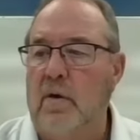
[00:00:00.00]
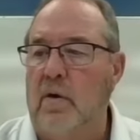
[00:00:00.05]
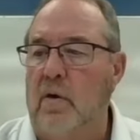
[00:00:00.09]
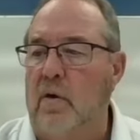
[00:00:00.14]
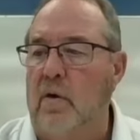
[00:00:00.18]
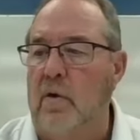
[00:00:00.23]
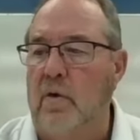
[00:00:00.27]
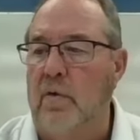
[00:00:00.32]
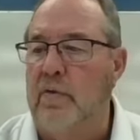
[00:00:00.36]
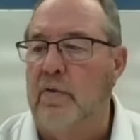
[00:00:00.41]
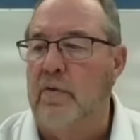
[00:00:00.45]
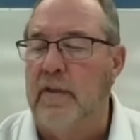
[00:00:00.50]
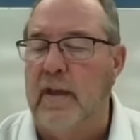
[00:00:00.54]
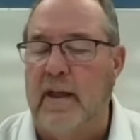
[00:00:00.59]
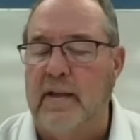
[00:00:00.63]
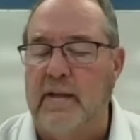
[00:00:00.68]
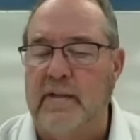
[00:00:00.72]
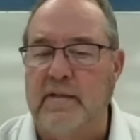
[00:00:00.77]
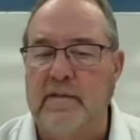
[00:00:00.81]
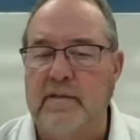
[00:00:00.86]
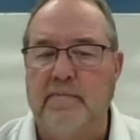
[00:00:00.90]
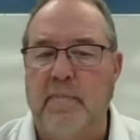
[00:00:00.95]
or
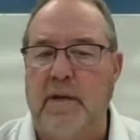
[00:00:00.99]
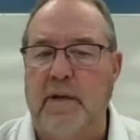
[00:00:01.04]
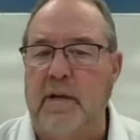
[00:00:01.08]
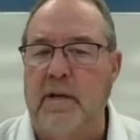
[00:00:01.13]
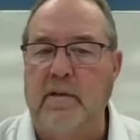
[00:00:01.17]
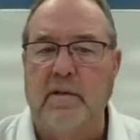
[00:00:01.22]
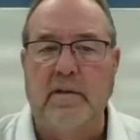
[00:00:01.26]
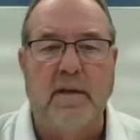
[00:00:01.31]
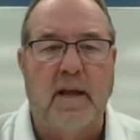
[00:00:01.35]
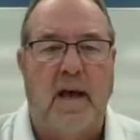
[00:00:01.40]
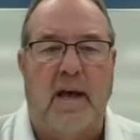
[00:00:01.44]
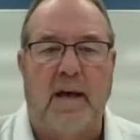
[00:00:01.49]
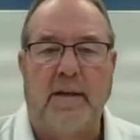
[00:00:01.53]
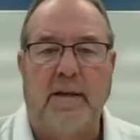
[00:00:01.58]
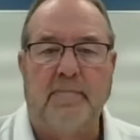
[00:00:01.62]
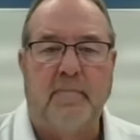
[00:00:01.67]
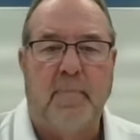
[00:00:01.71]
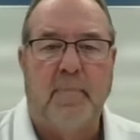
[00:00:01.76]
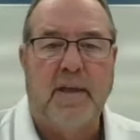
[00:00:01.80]
things, but not